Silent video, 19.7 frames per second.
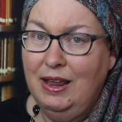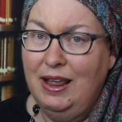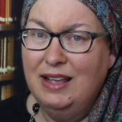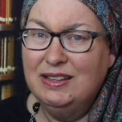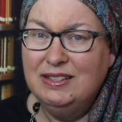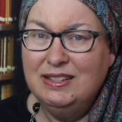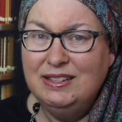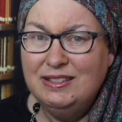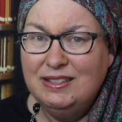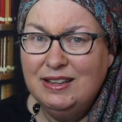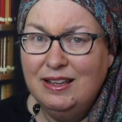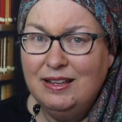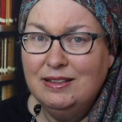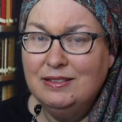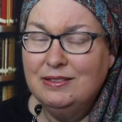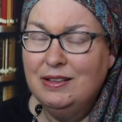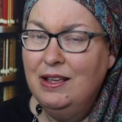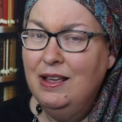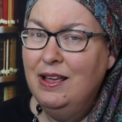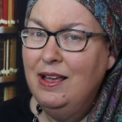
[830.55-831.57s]
As he
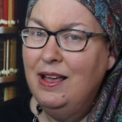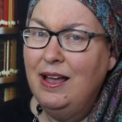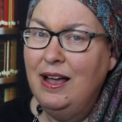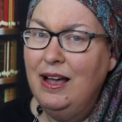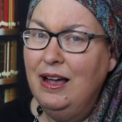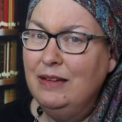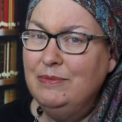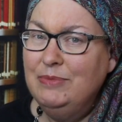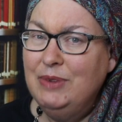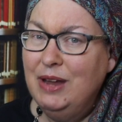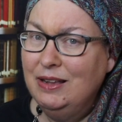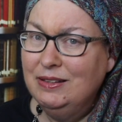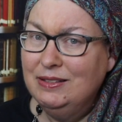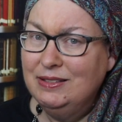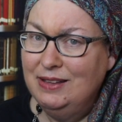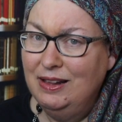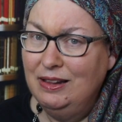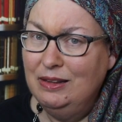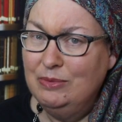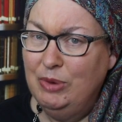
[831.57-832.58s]
says, "I'm not
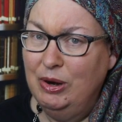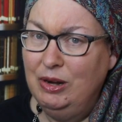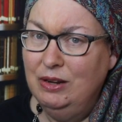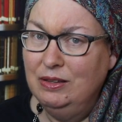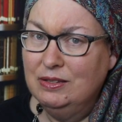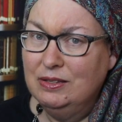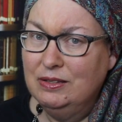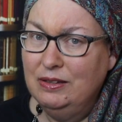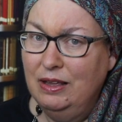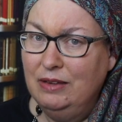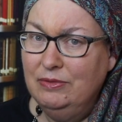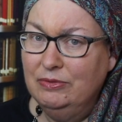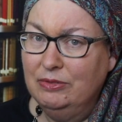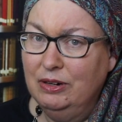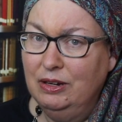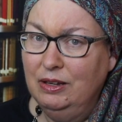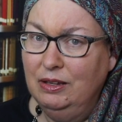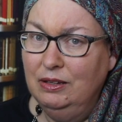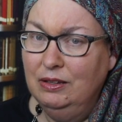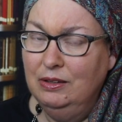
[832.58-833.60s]
celebrating
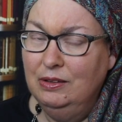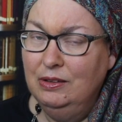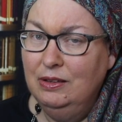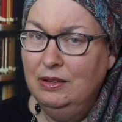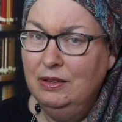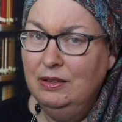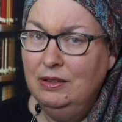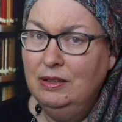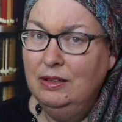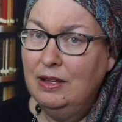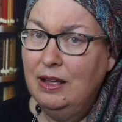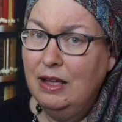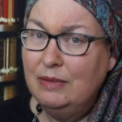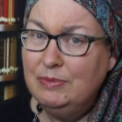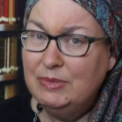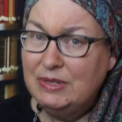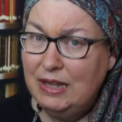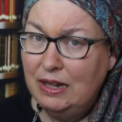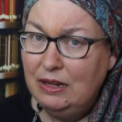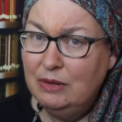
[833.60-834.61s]
slavery. I'm
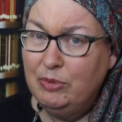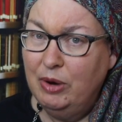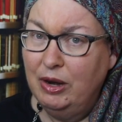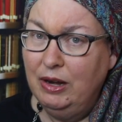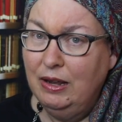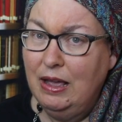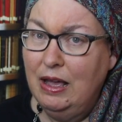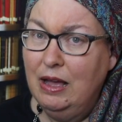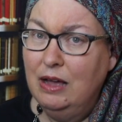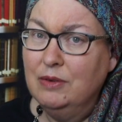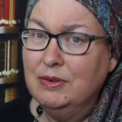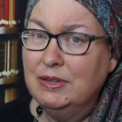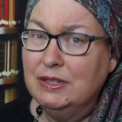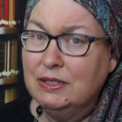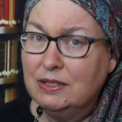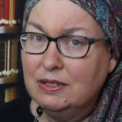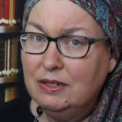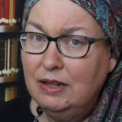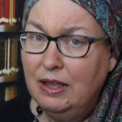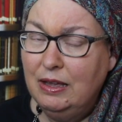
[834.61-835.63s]
celebrating how
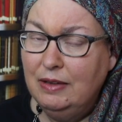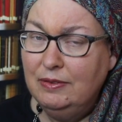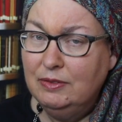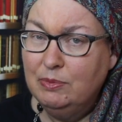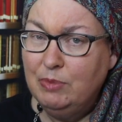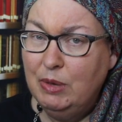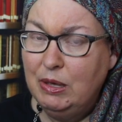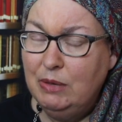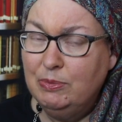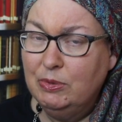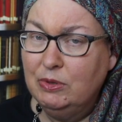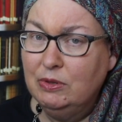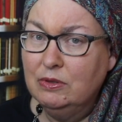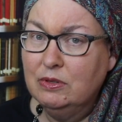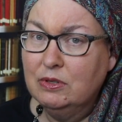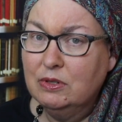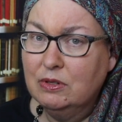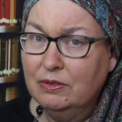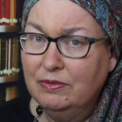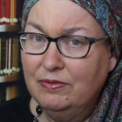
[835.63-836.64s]
enslaved people
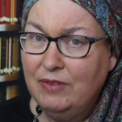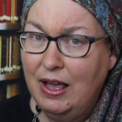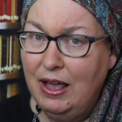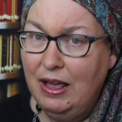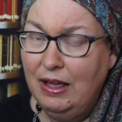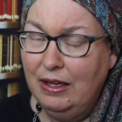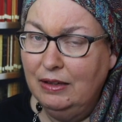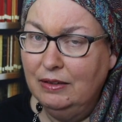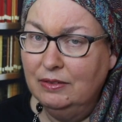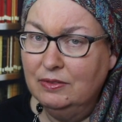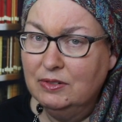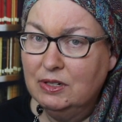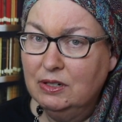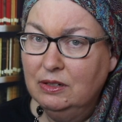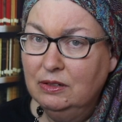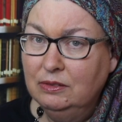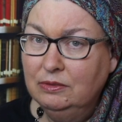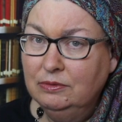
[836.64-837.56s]
survived.